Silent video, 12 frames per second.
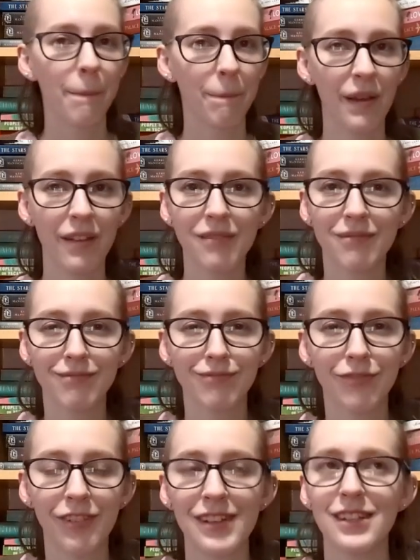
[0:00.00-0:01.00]
but
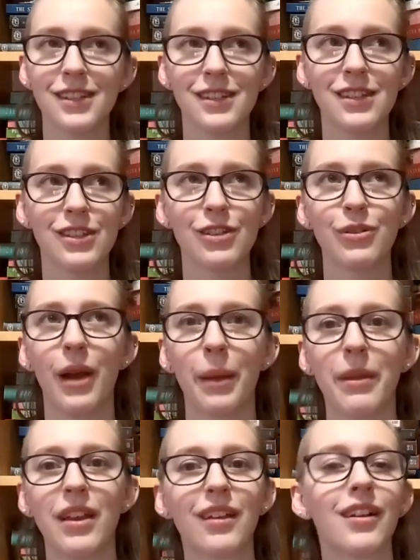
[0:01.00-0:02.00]
fantasy zoo. I
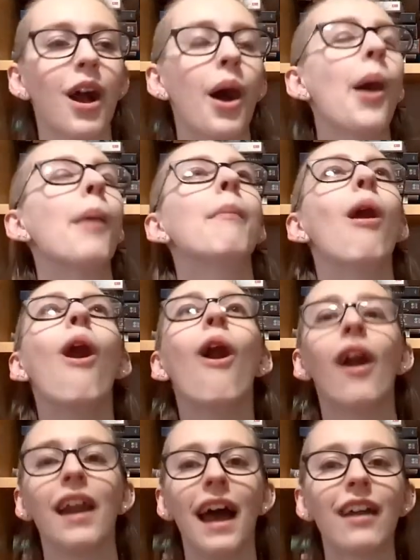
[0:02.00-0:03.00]
mean, come
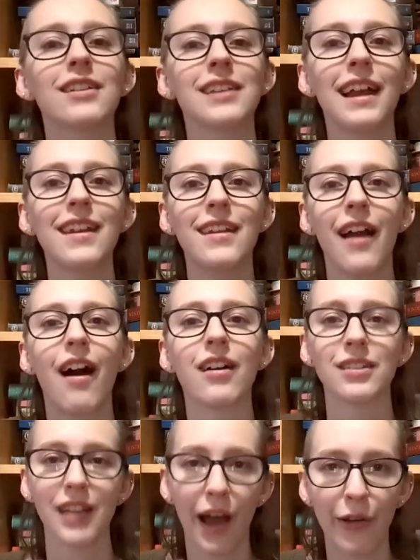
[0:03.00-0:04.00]
on. How does that
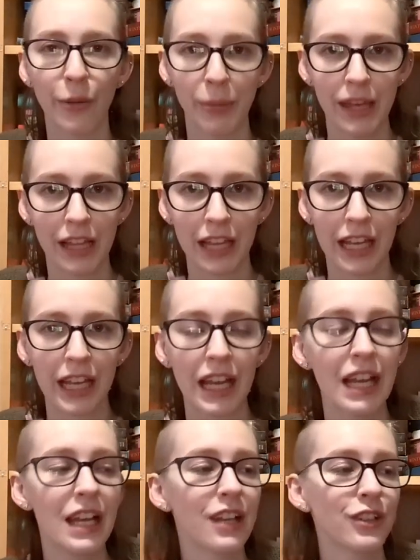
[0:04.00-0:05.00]
not sound appealing?
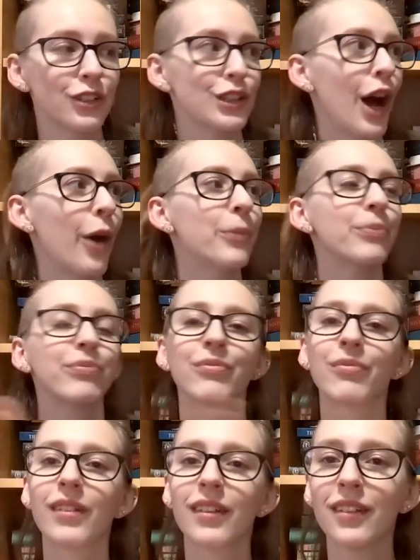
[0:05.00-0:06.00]
So
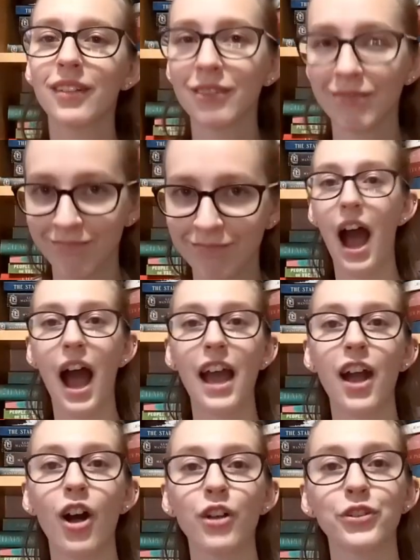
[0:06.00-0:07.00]

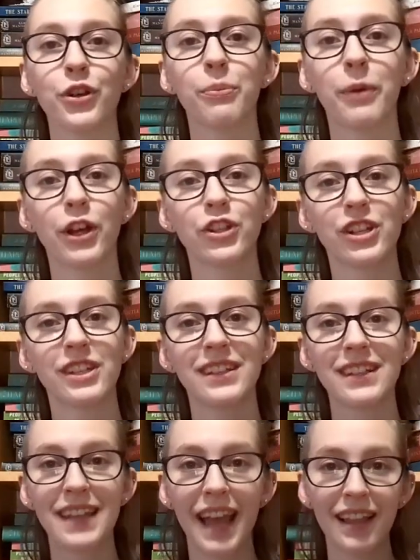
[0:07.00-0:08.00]
I also purchased
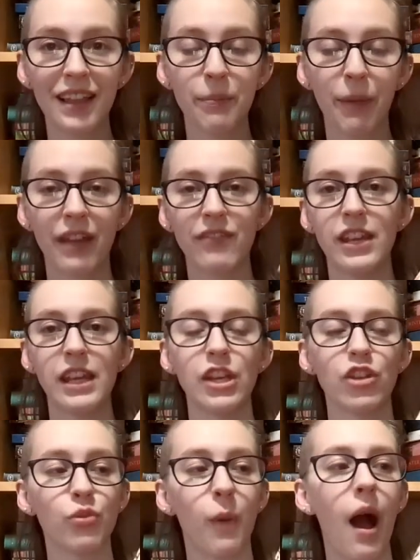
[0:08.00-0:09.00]
Gallant by
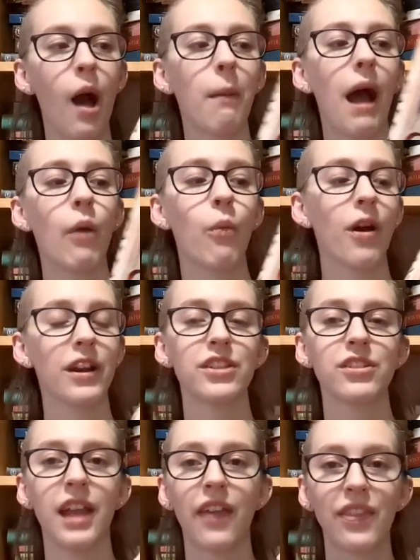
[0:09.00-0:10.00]
V.E. Schwab. I wanted
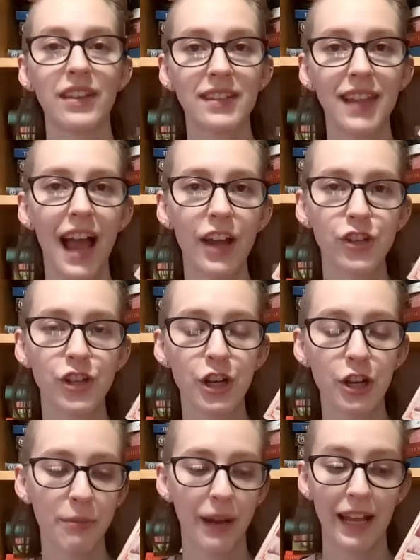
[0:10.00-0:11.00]
to get this last
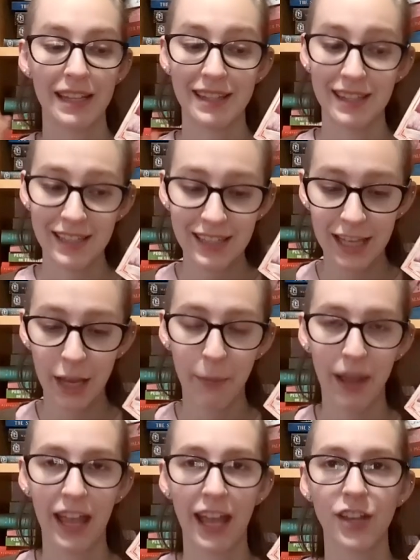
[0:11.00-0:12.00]
year, but I didn't get
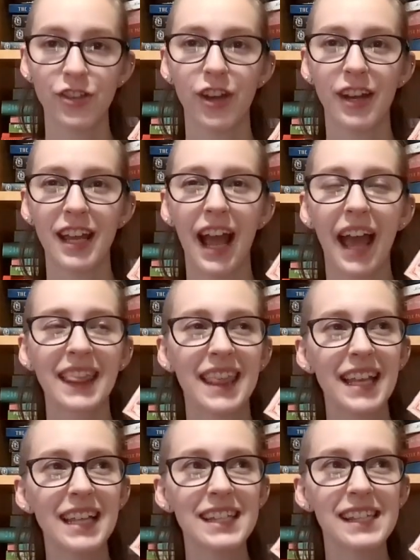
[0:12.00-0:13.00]
my hands on it. I
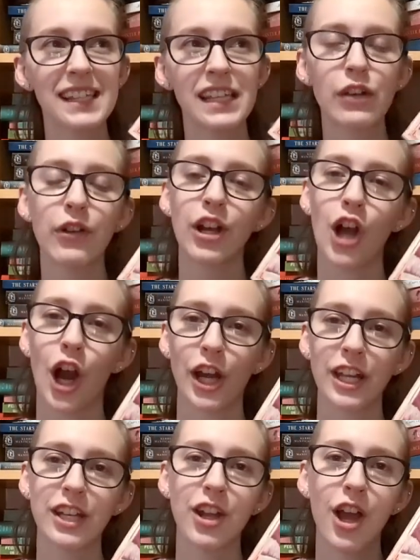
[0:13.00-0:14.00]
think it's a Secret
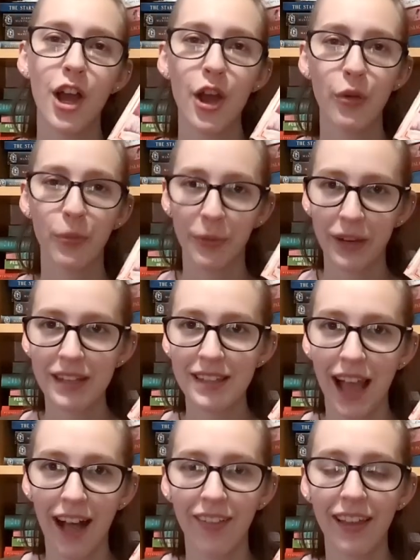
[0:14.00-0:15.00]
Garden
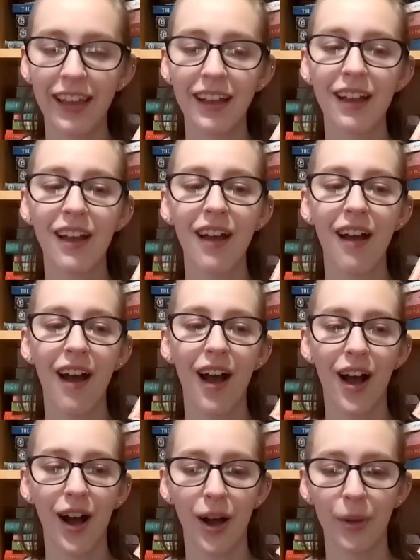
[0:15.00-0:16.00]
retelling
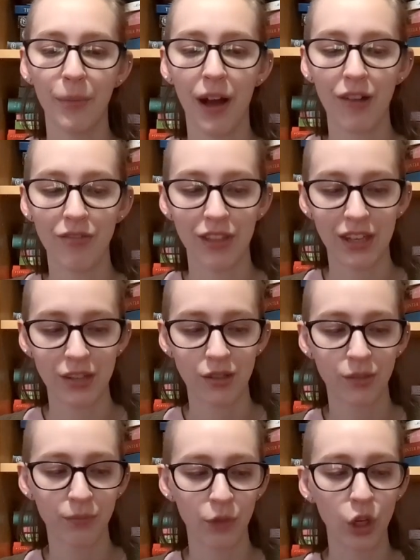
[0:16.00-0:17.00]
um, of
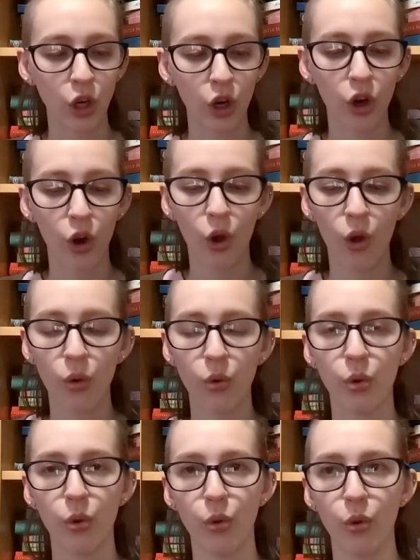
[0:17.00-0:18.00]
this girl
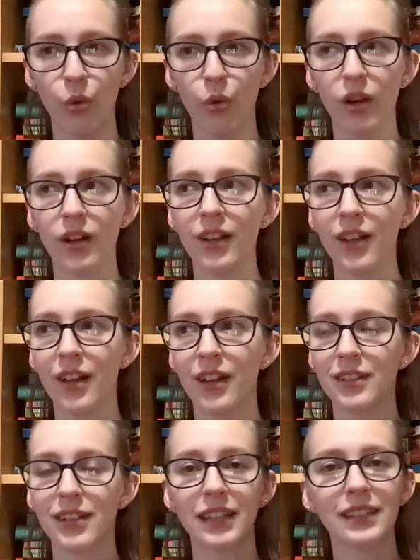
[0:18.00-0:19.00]
who
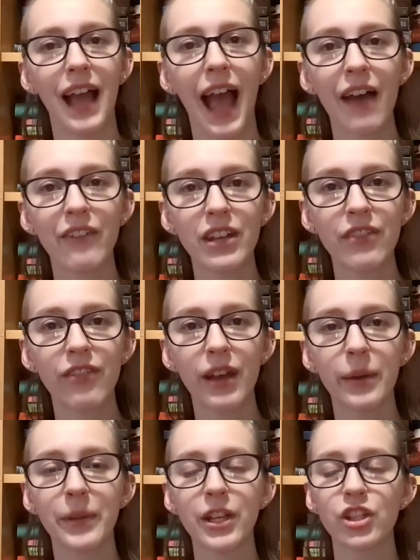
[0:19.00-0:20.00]
doesn't have any
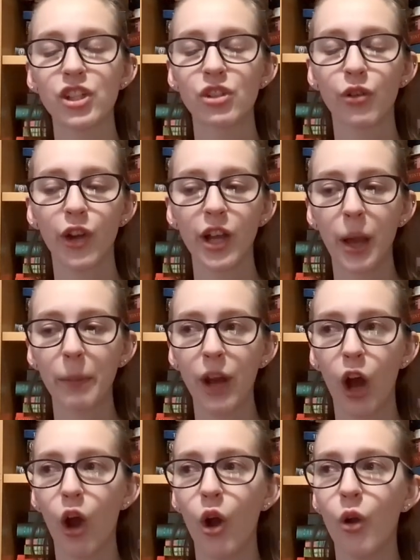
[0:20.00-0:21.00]
family and she's growing up at
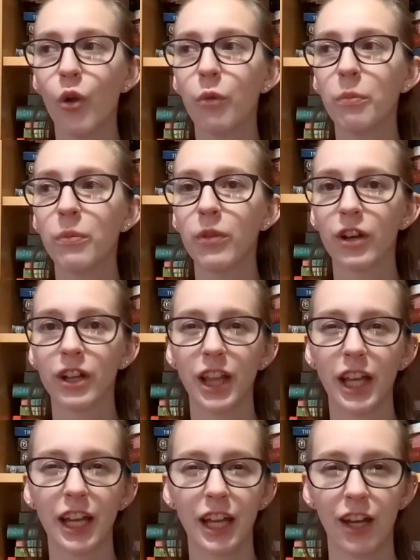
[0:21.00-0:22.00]
a home or
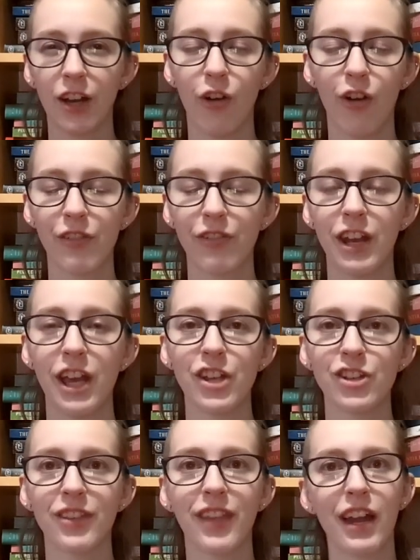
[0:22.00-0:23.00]
like in an
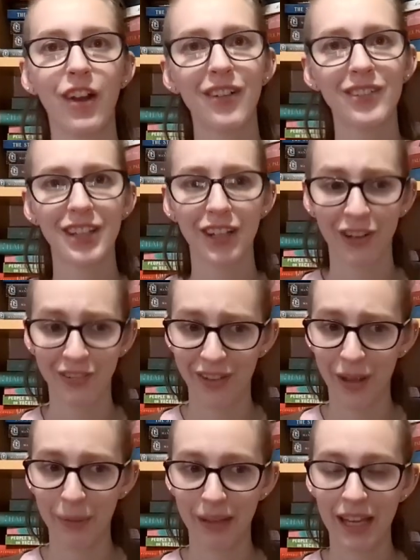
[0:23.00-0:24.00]
orphanage and then all of a sudden her
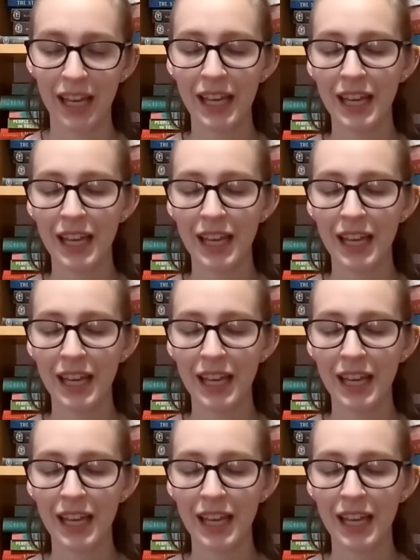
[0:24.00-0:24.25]
family